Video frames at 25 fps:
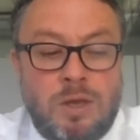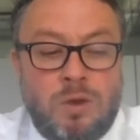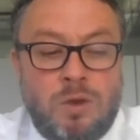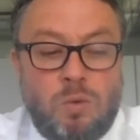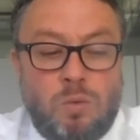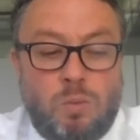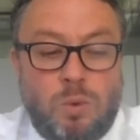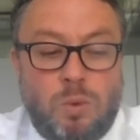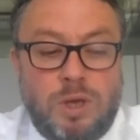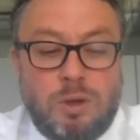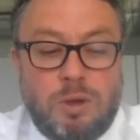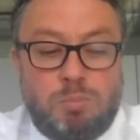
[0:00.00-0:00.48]

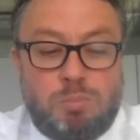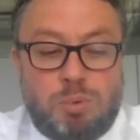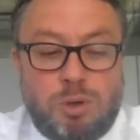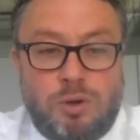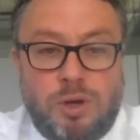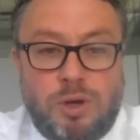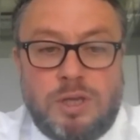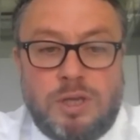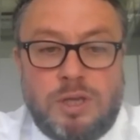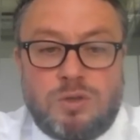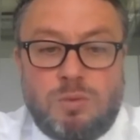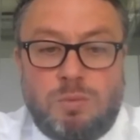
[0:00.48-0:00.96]
we at
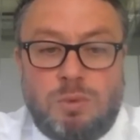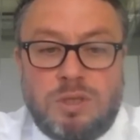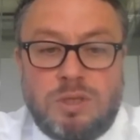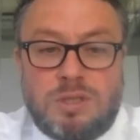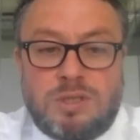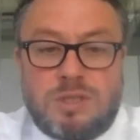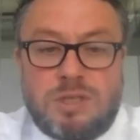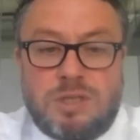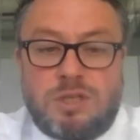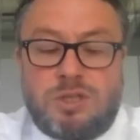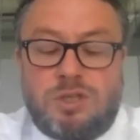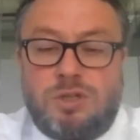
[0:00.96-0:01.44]
Pareto will
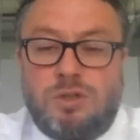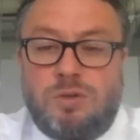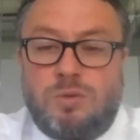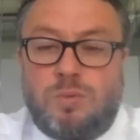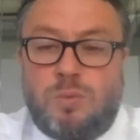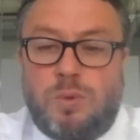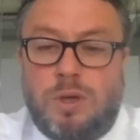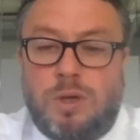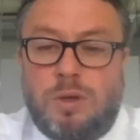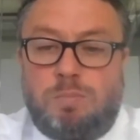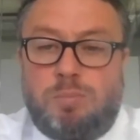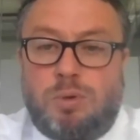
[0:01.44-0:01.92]
assist you
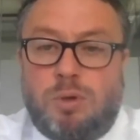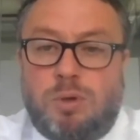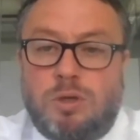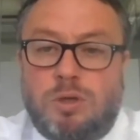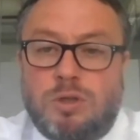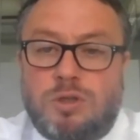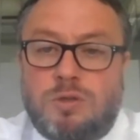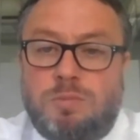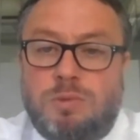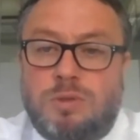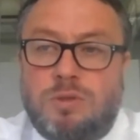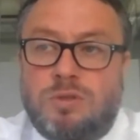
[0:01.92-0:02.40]
where possible.